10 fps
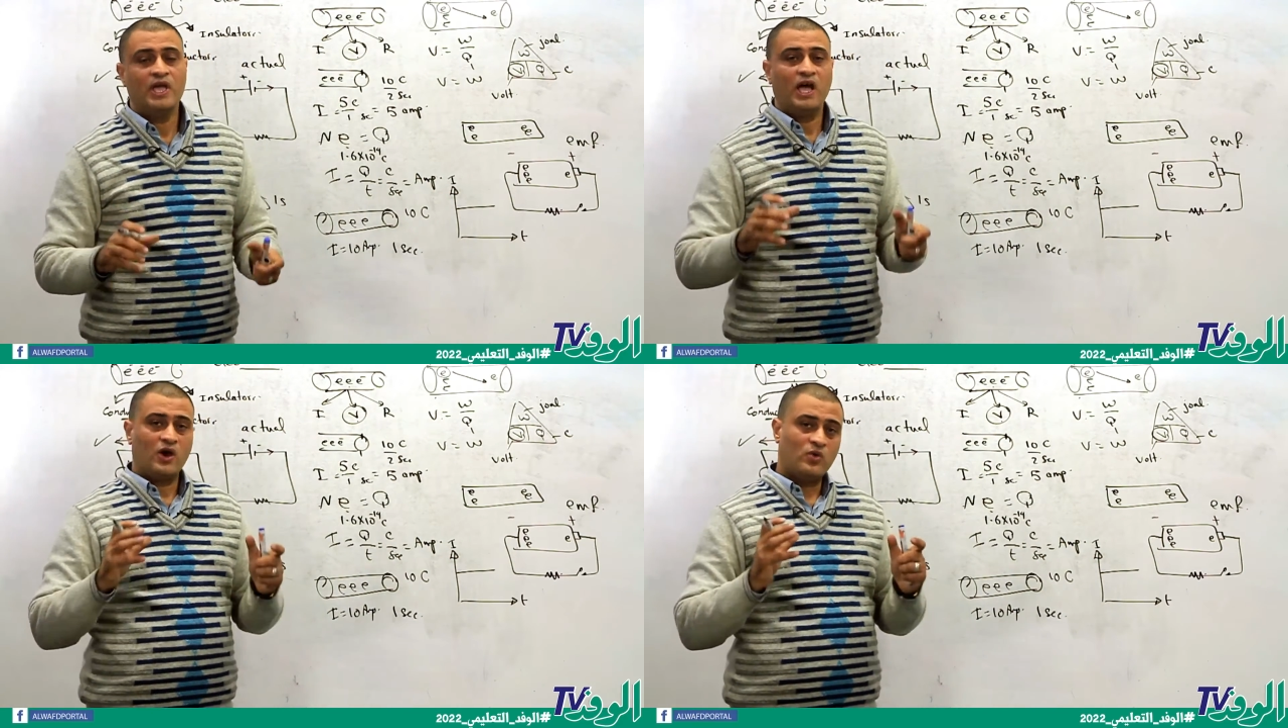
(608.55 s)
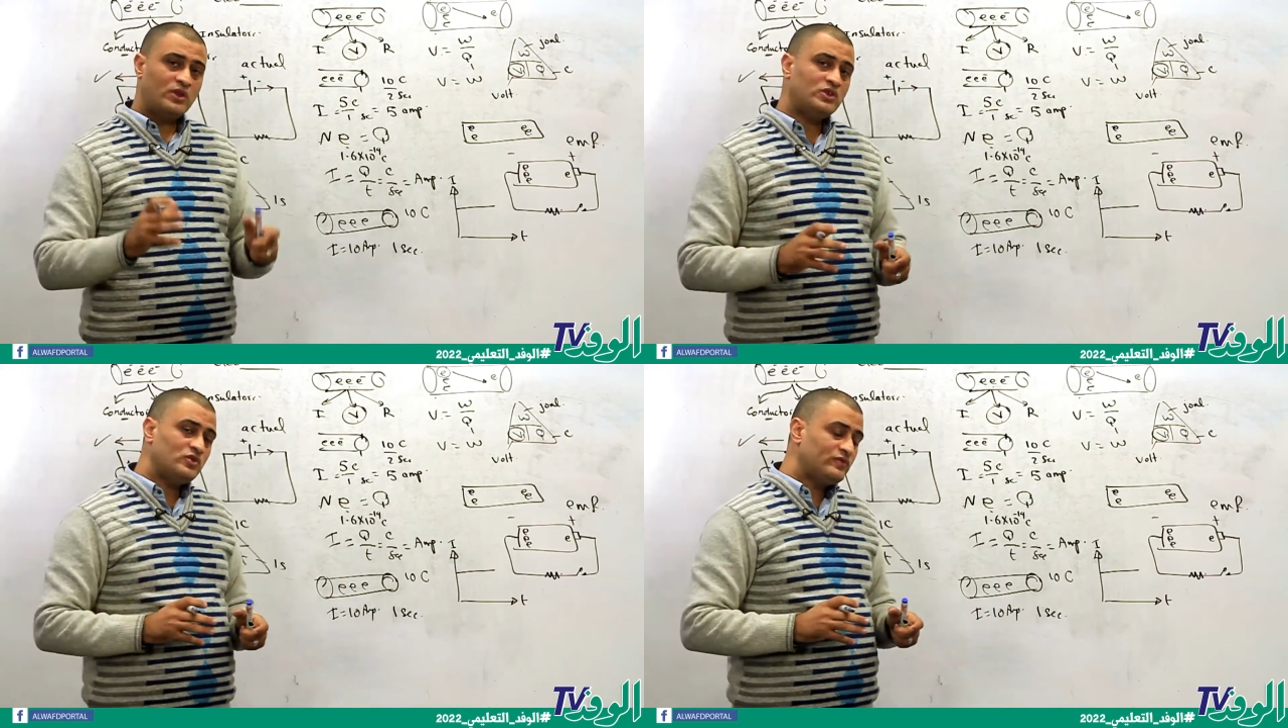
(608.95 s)
a
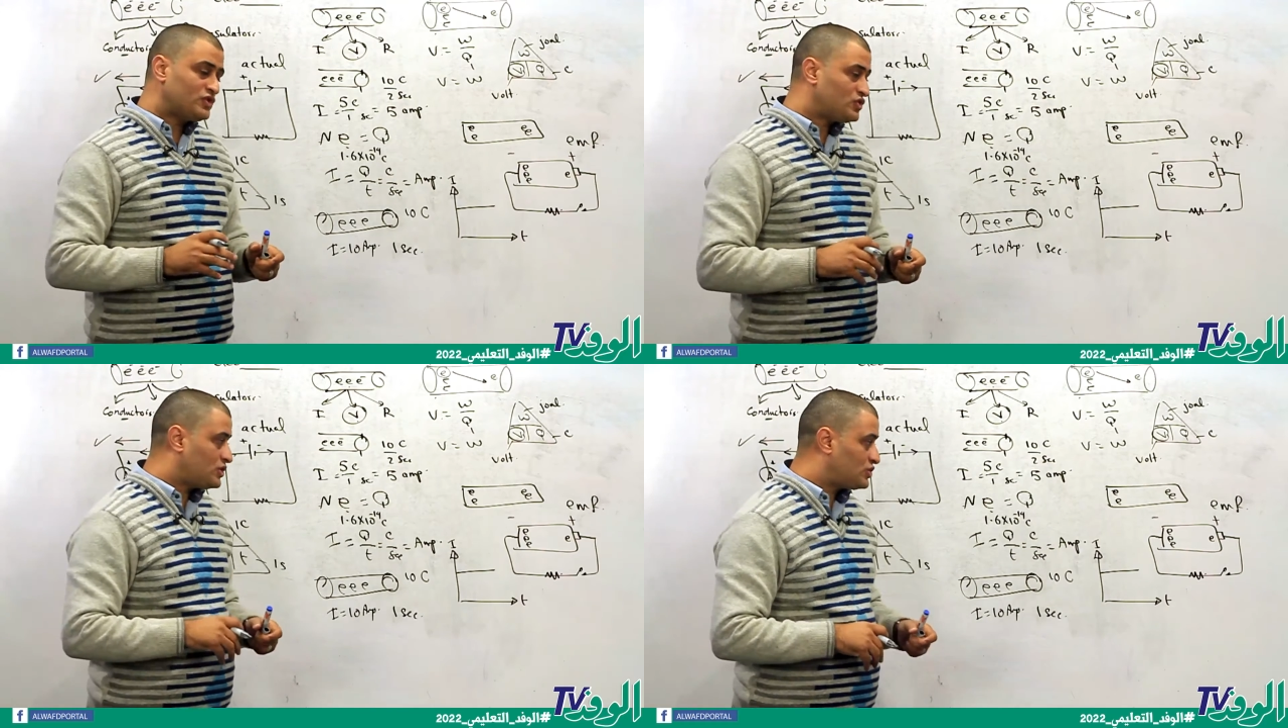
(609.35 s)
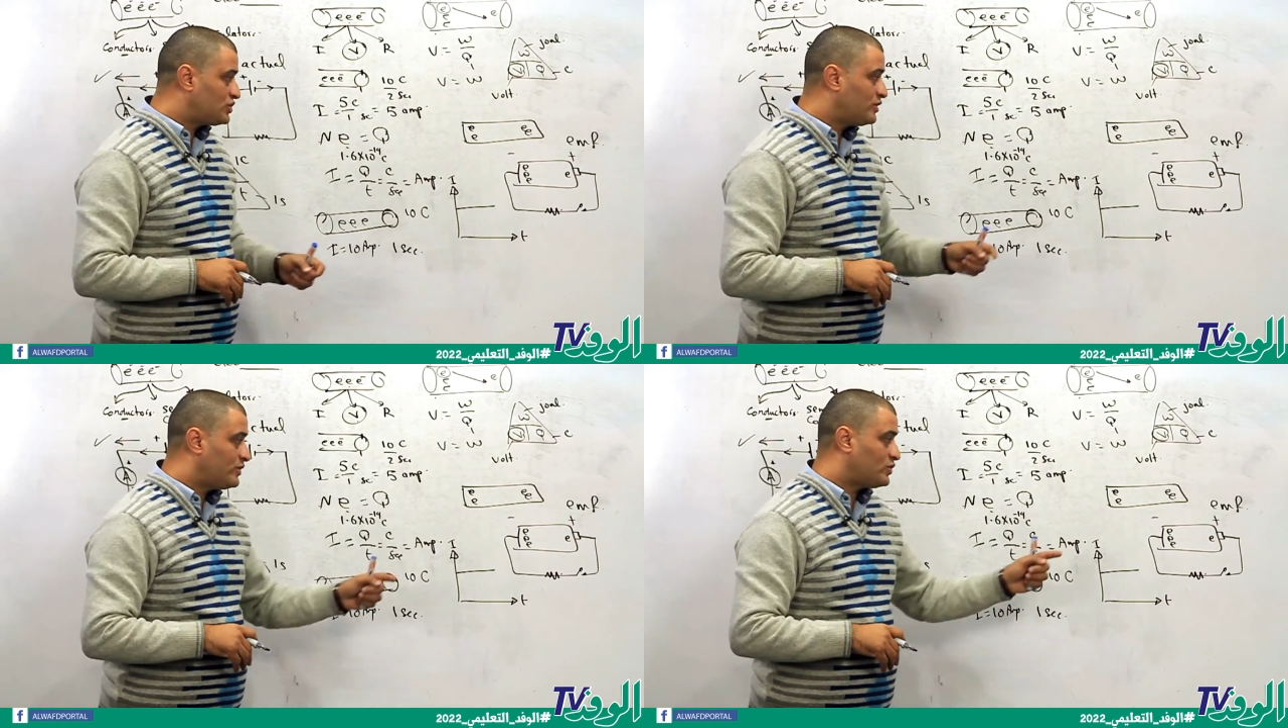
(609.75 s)
quantity of a charge
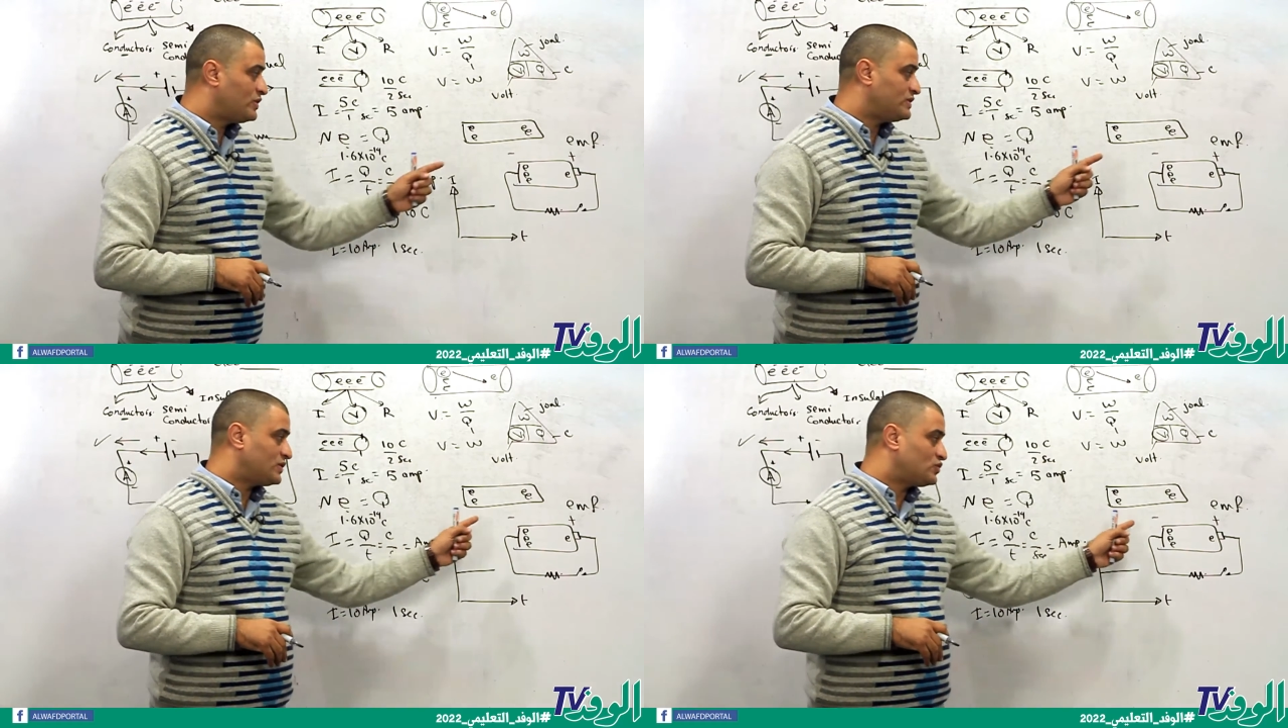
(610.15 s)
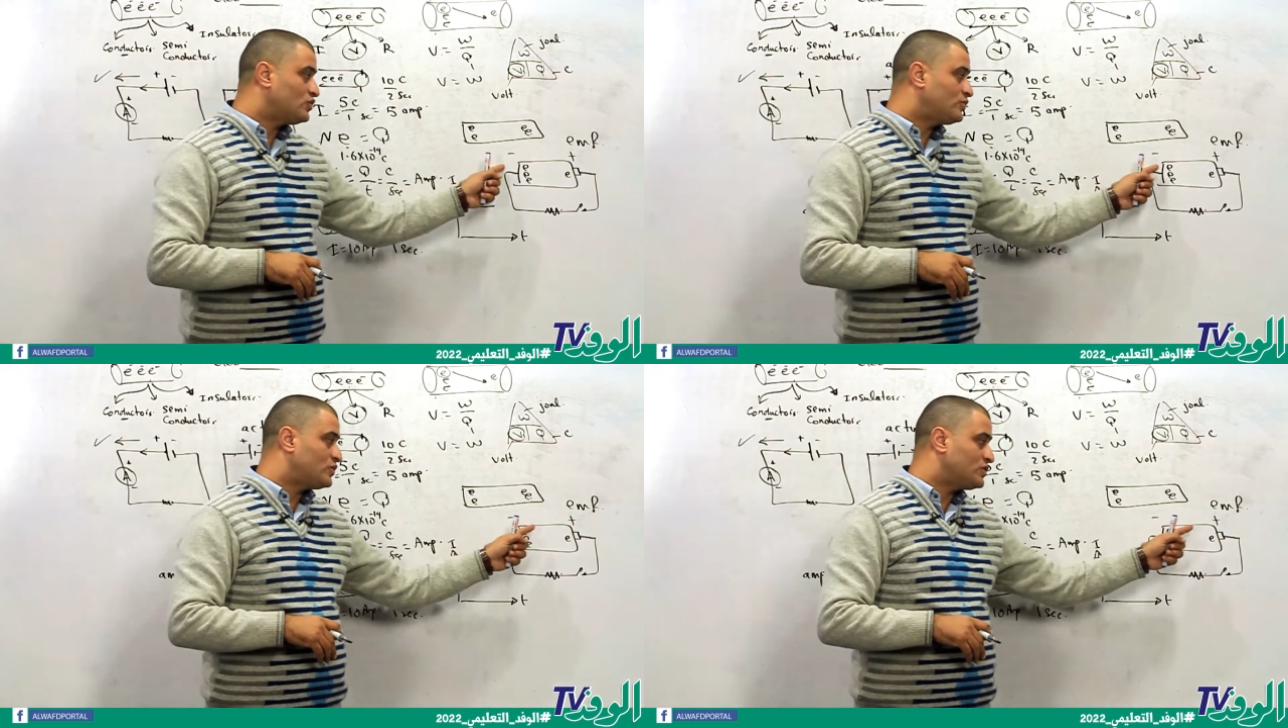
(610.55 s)
between the two
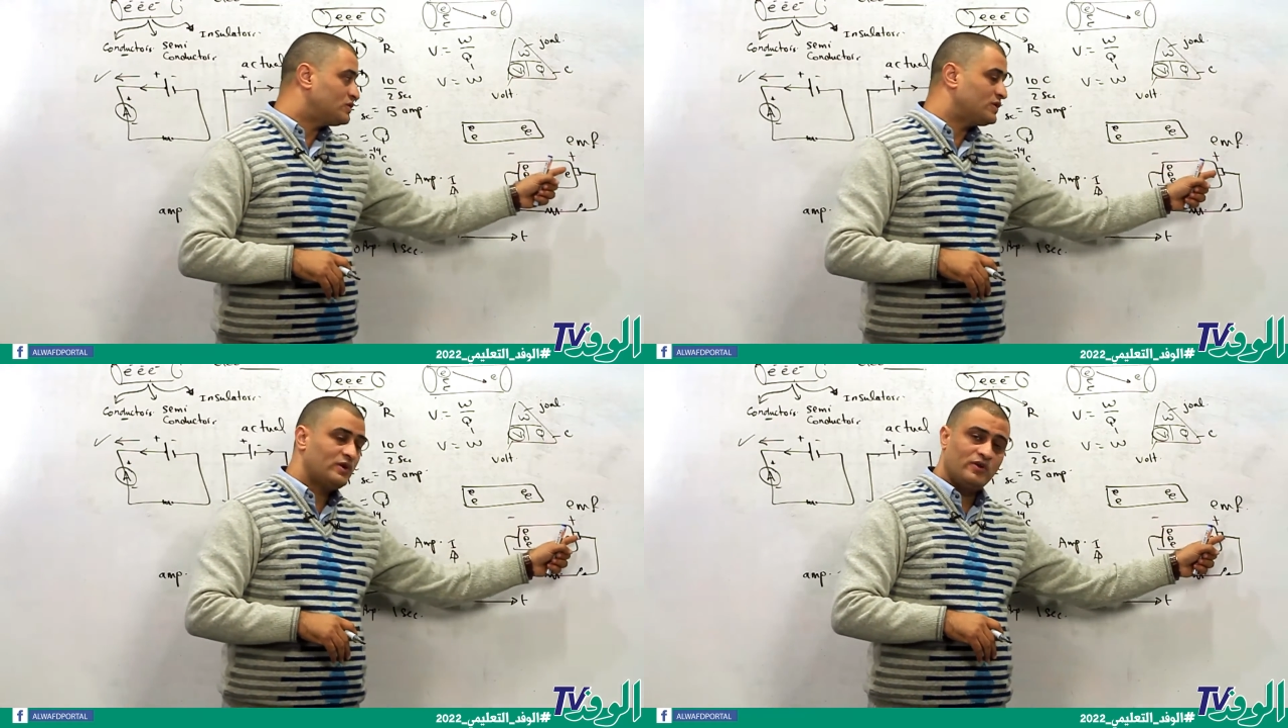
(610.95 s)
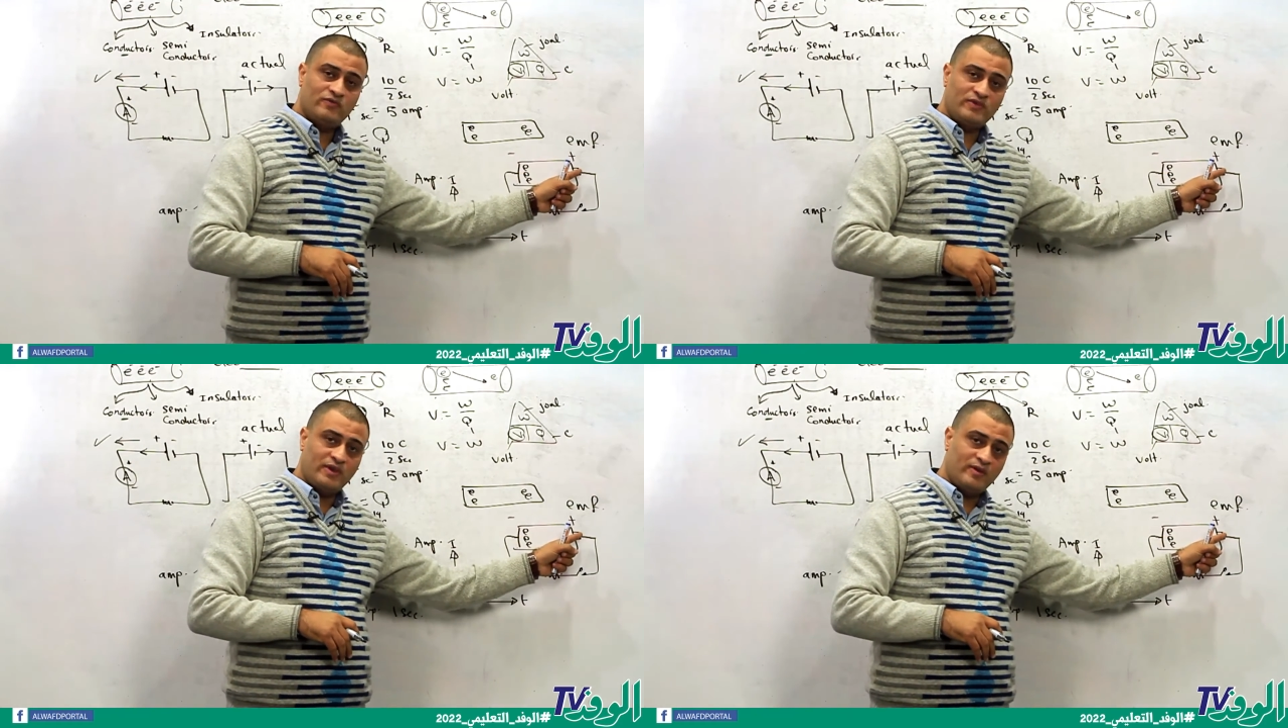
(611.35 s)
poles of
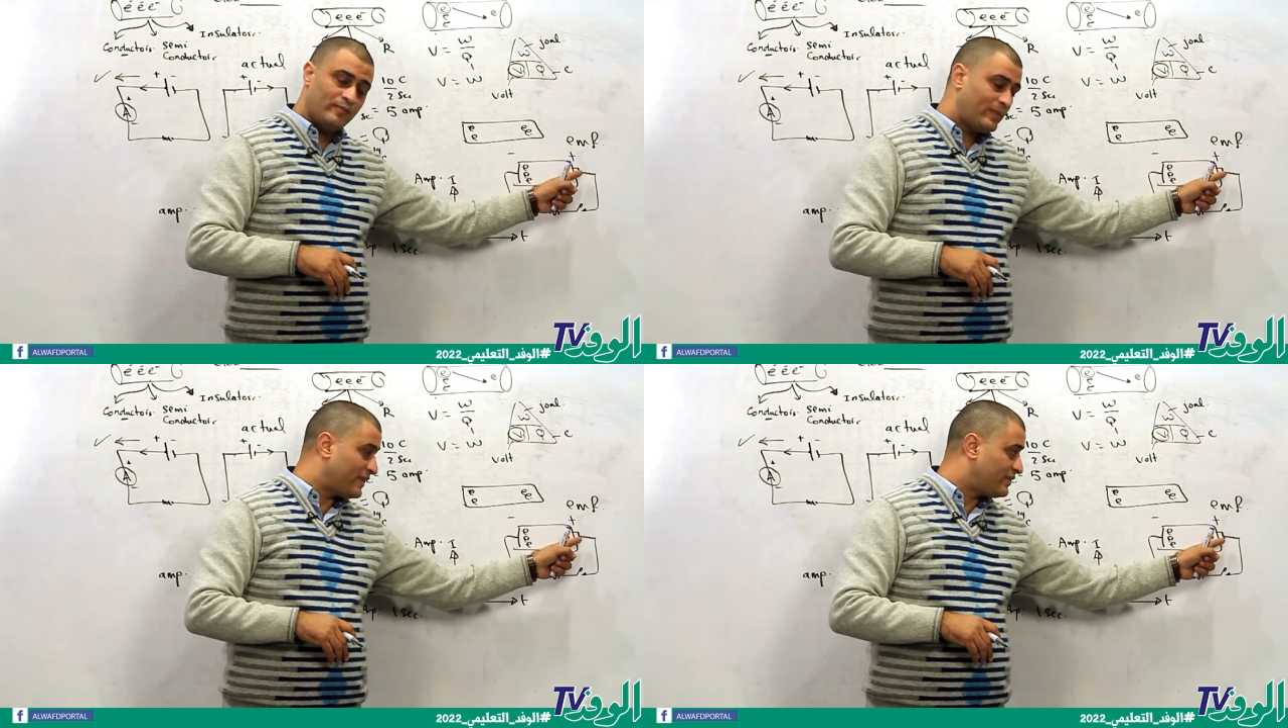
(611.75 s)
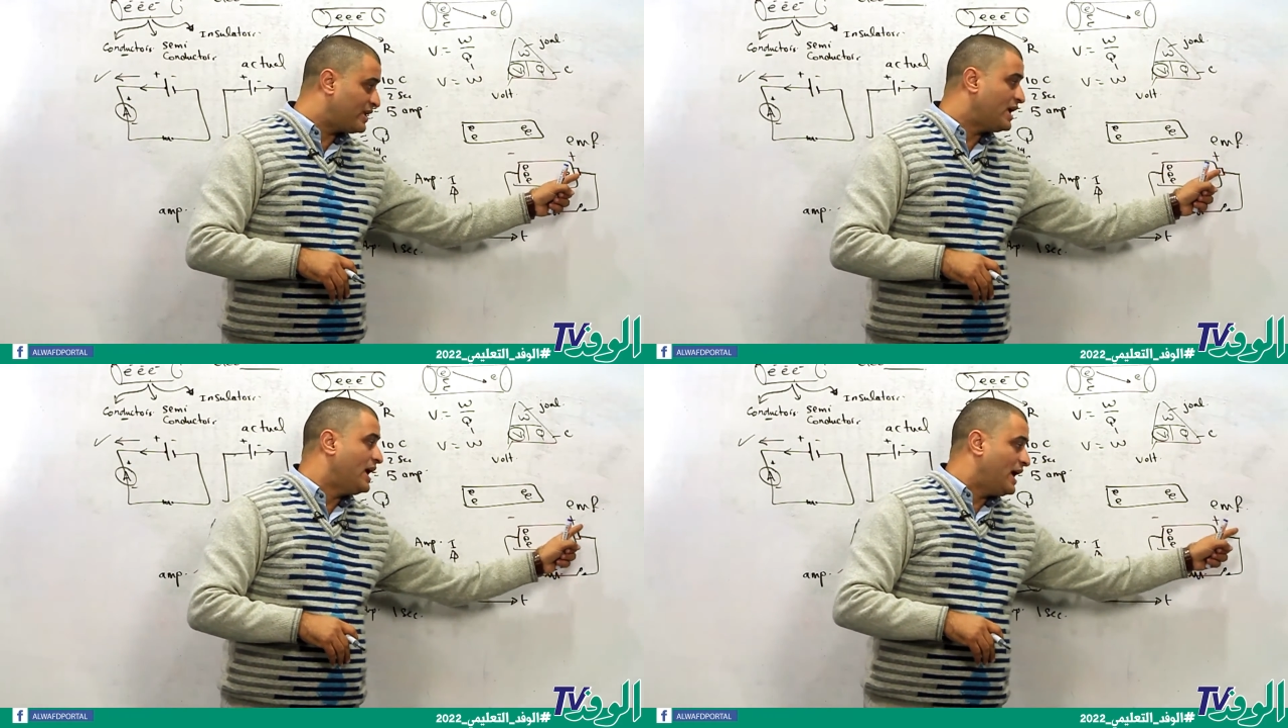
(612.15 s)
the battery